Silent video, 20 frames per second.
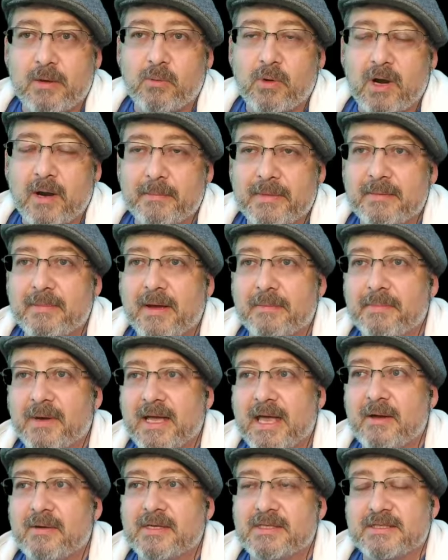And what I mean by
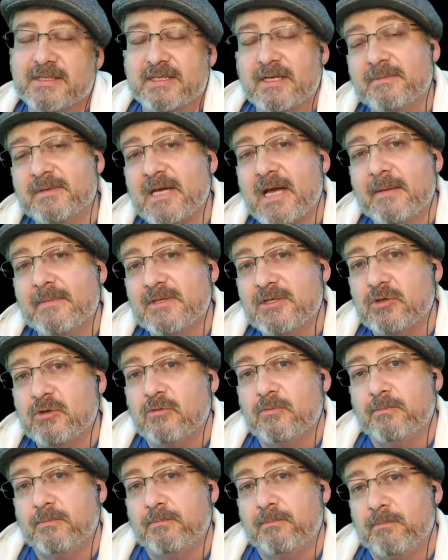bug out is sometimes
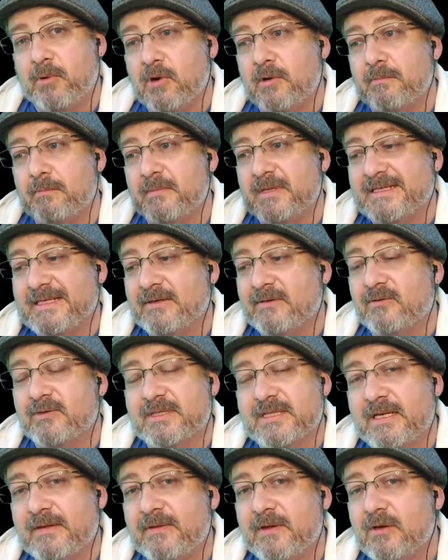you'll put
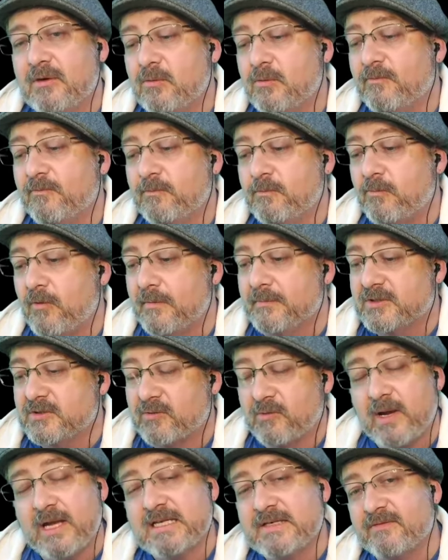materials in there, and from
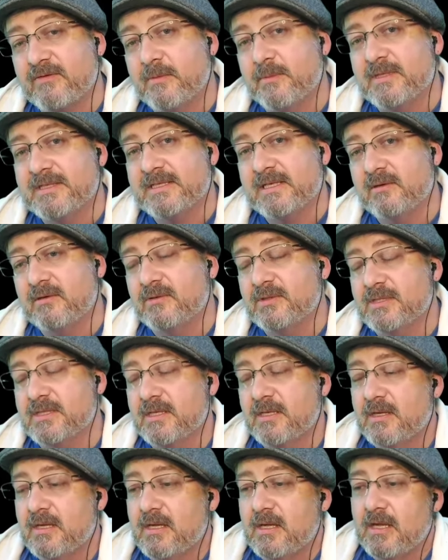transferring
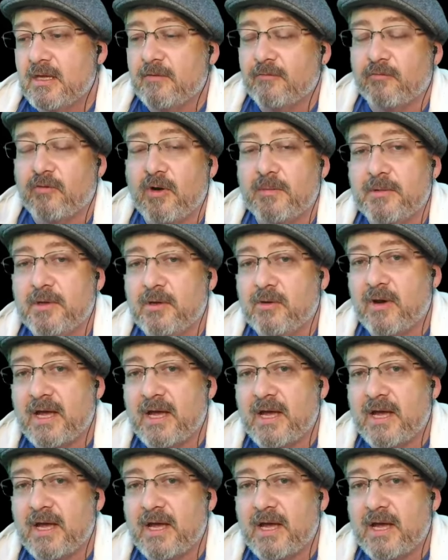materials from